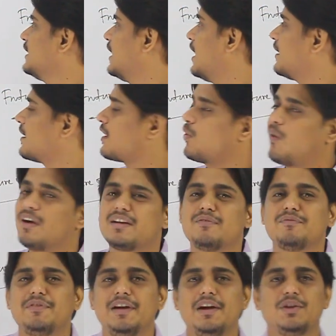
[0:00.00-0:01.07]
under quantum
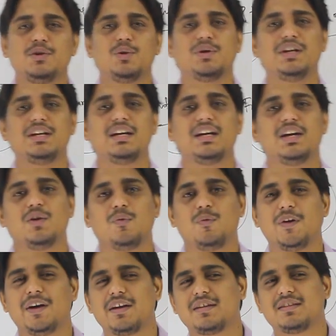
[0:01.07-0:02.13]
field theory,
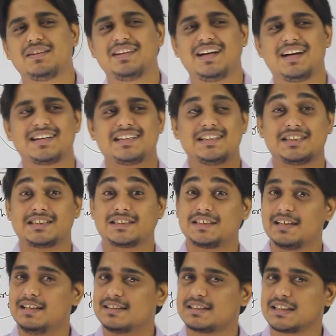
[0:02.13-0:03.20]
where they are
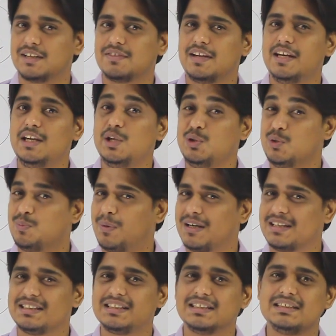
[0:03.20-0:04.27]
still discovering new
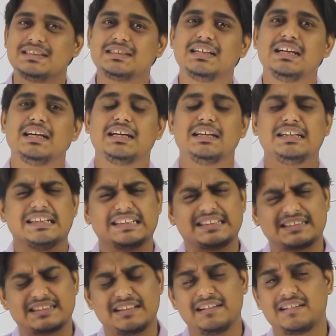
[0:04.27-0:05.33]
particles, they are
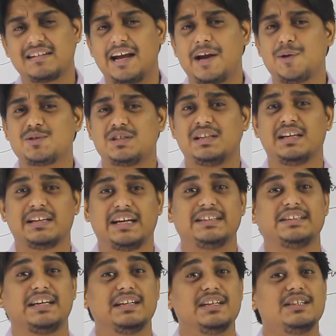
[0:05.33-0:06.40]
still trying to synthesize
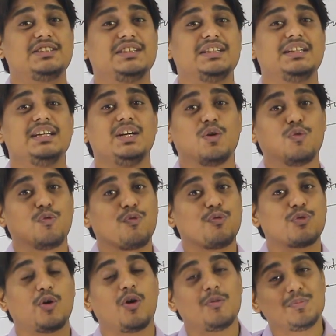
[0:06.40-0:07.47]
energy
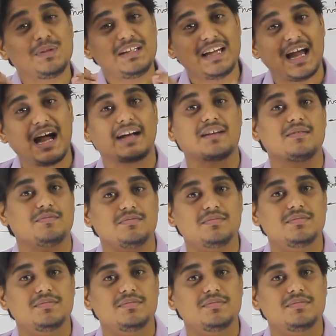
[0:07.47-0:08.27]
from the atom.